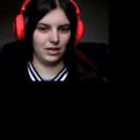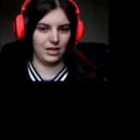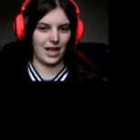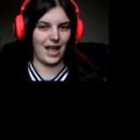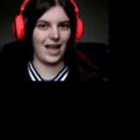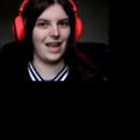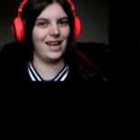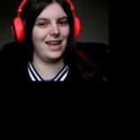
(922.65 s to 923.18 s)

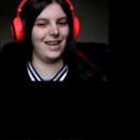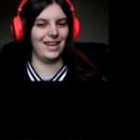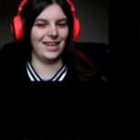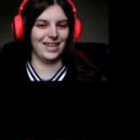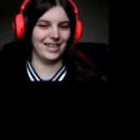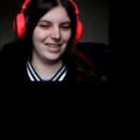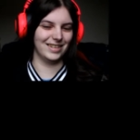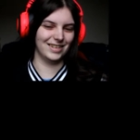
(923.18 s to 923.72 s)

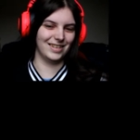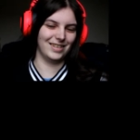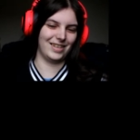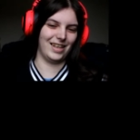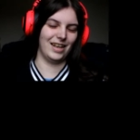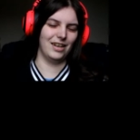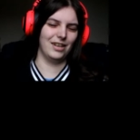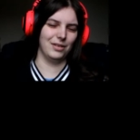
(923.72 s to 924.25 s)
Yay!
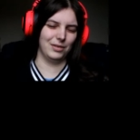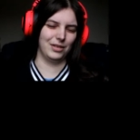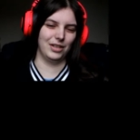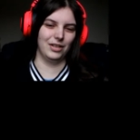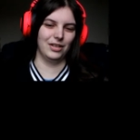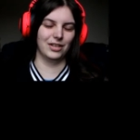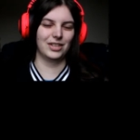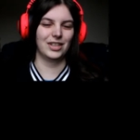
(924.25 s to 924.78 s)
Okay, oh
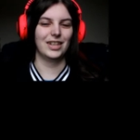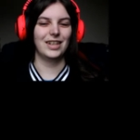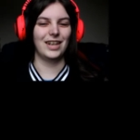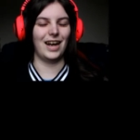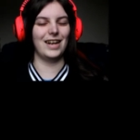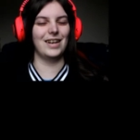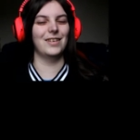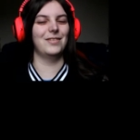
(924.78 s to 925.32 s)
gosh.
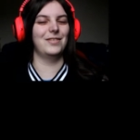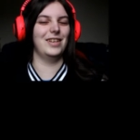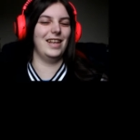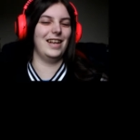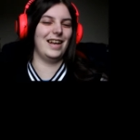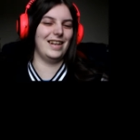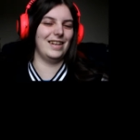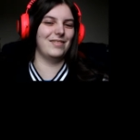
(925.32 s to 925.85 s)
I don't
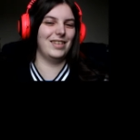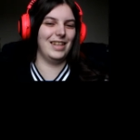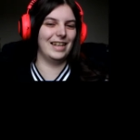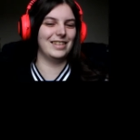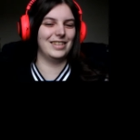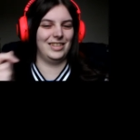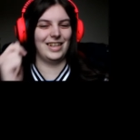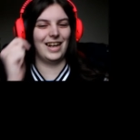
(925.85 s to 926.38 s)
really, I didn't really
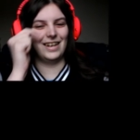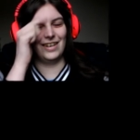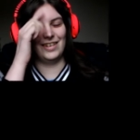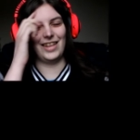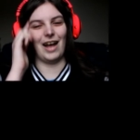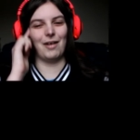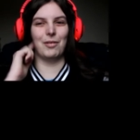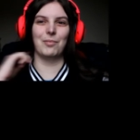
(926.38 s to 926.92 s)
understand how
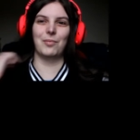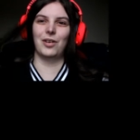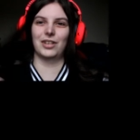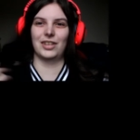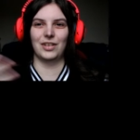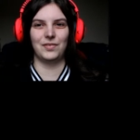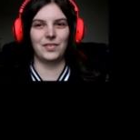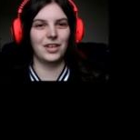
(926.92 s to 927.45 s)
that one
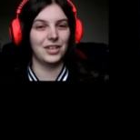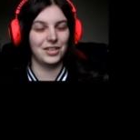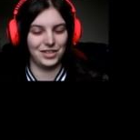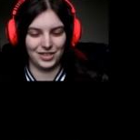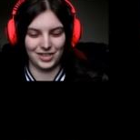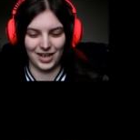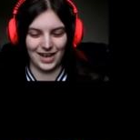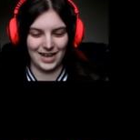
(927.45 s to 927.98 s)
worked the
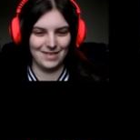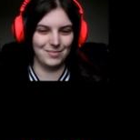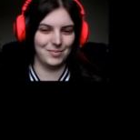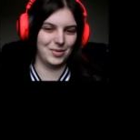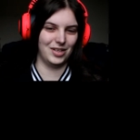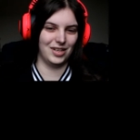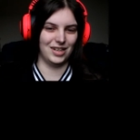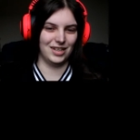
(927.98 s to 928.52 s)
first time,
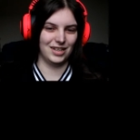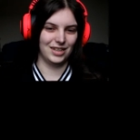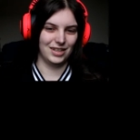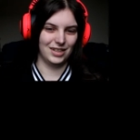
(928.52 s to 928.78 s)
but...